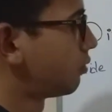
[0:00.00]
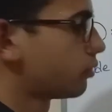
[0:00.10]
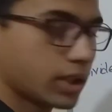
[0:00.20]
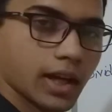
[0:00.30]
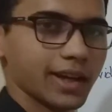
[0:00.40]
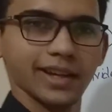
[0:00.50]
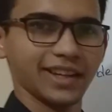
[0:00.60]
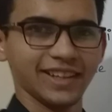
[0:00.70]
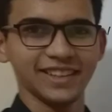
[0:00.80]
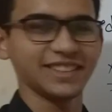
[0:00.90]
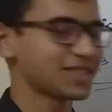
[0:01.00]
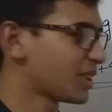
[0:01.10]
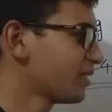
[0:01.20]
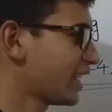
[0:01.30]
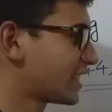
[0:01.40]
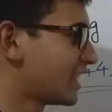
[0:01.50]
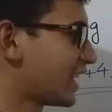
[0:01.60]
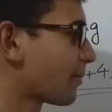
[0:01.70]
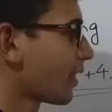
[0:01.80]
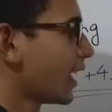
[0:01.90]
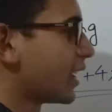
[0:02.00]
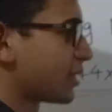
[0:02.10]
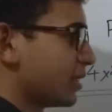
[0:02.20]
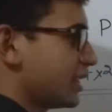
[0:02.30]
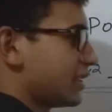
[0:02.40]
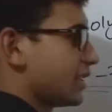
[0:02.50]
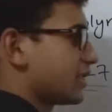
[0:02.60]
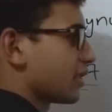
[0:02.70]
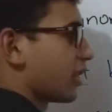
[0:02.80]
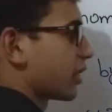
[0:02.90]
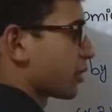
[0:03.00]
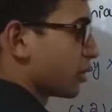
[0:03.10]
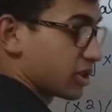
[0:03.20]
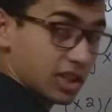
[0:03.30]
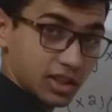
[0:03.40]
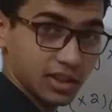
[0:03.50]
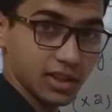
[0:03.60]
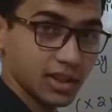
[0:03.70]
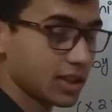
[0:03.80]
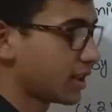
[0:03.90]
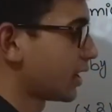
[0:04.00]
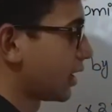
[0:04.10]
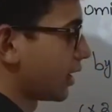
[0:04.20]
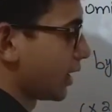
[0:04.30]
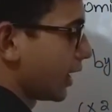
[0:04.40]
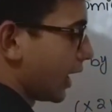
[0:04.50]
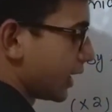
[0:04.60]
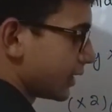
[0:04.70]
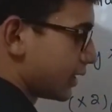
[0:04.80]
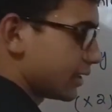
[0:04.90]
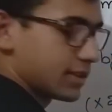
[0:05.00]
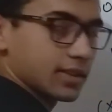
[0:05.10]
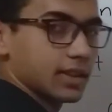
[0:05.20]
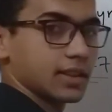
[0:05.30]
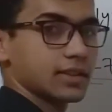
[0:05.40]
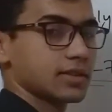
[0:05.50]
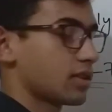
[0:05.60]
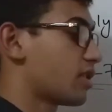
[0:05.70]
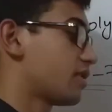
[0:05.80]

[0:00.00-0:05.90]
it is solved actually. So this is our quotient and this is our